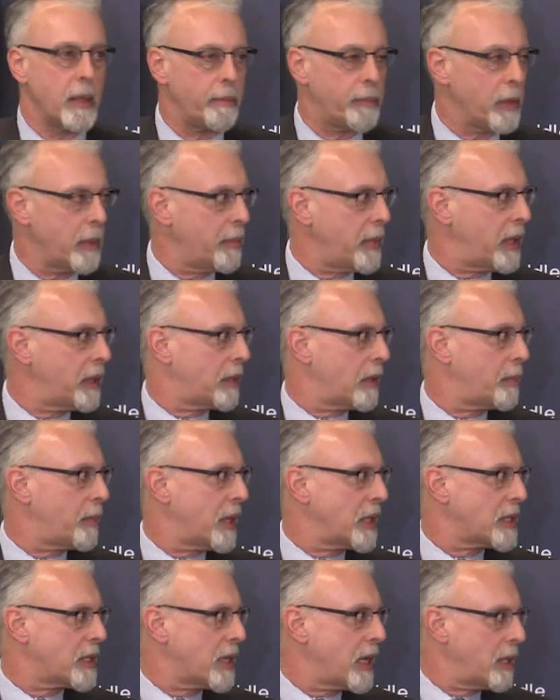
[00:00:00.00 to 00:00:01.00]
implemented
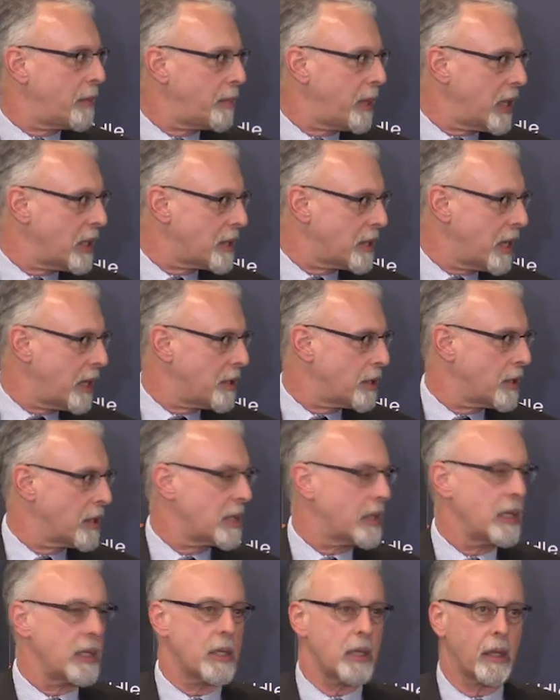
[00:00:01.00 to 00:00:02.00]
by state-based
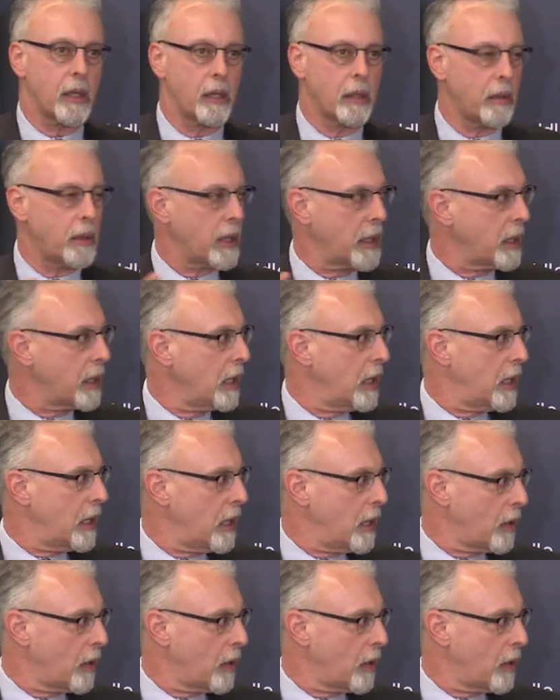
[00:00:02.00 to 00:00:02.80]
agencies, including